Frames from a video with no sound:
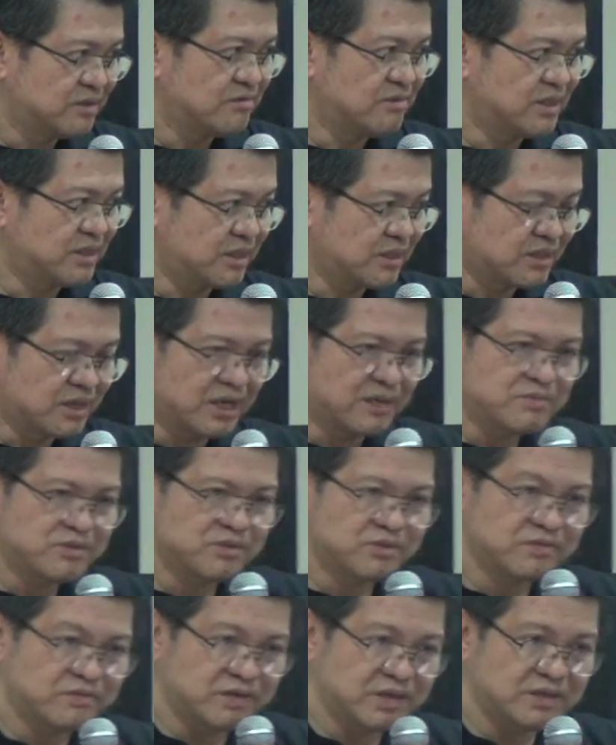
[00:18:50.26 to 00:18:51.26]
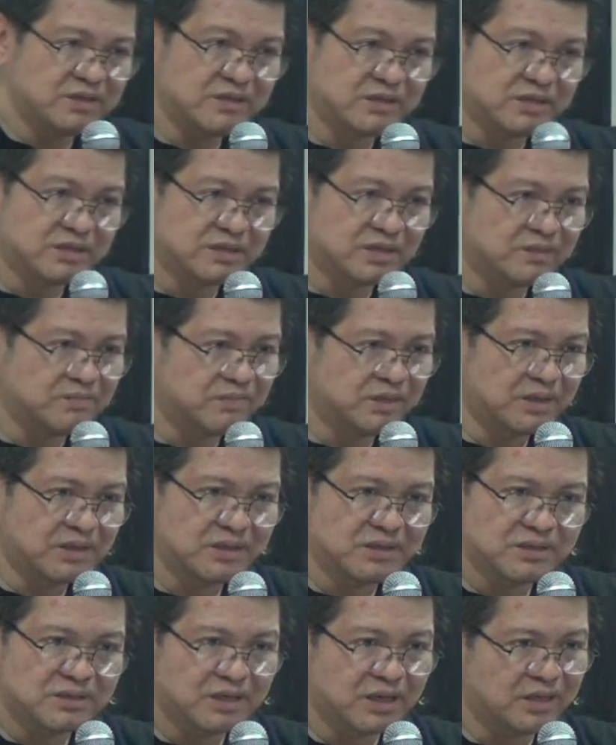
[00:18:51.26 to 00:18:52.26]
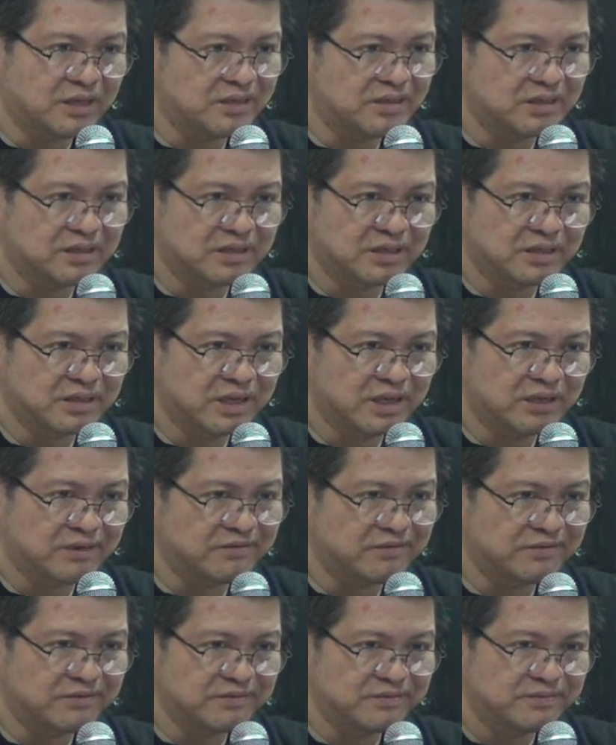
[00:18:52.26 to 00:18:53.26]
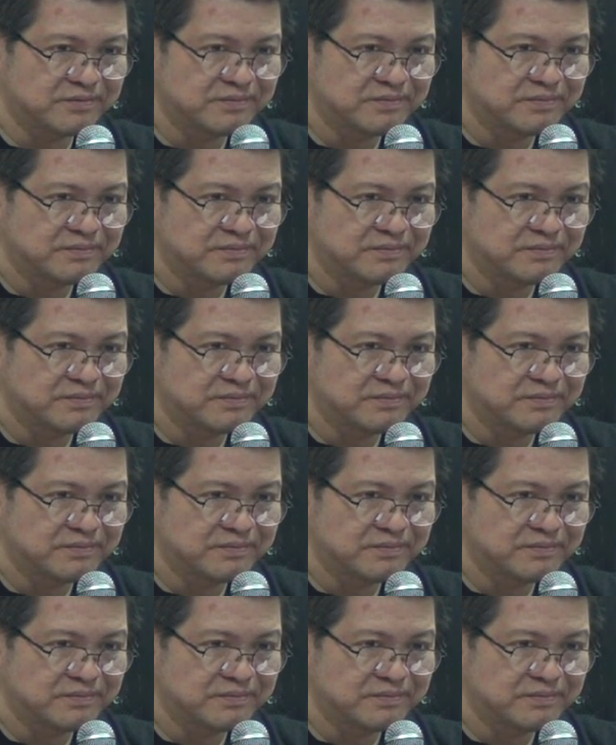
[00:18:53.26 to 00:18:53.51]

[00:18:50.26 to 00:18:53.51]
when it comes to facing that biggest challenge in their life.